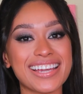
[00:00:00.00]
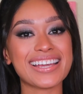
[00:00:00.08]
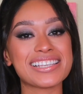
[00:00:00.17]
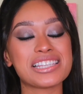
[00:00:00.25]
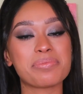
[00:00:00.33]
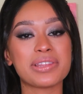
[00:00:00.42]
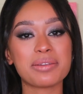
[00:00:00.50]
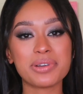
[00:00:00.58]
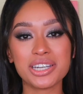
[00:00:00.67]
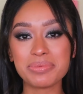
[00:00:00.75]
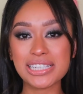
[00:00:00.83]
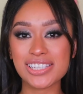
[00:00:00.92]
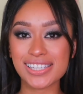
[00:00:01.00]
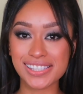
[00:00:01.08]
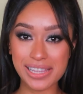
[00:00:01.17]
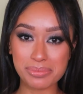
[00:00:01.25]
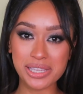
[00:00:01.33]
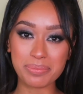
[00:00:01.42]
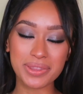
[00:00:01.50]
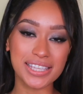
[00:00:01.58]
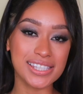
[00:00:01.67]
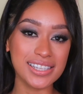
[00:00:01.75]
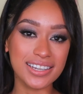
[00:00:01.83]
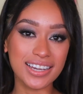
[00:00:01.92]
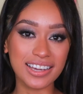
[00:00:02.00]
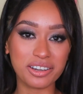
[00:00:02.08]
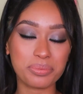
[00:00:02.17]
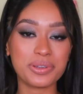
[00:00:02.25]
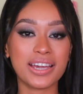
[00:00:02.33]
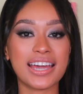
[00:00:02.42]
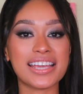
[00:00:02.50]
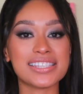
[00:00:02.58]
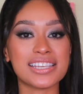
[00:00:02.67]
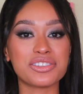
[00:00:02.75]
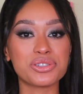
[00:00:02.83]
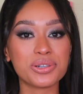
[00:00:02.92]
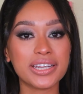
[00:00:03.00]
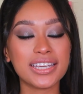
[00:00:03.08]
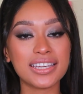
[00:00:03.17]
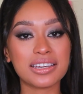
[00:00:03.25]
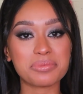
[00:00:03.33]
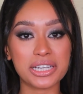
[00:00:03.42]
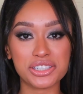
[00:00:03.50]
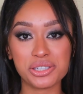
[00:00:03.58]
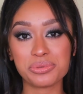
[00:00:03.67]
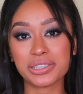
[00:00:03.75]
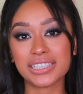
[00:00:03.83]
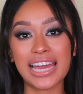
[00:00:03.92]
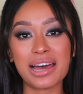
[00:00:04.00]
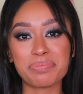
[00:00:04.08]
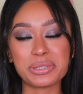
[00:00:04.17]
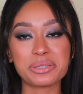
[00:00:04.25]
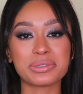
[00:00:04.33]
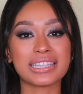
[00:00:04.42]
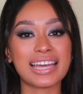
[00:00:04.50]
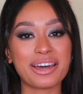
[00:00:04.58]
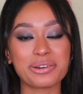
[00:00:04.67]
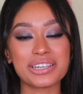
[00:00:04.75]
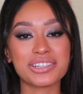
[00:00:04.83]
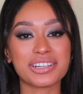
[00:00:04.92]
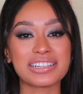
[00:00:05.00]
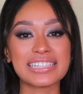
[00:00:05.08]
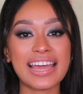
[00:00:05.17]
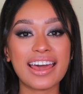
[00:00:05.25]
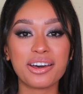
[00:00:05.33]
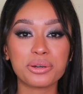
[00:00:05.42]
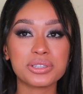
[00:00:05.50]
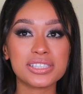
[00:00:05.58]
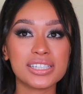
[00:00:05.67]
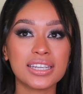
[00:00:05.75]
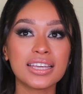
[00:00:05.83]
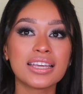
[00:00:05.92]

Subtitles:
guys, that pretty much sums up this look. I hope you guys enjoyed it. I'm actually really happy with how it turned out.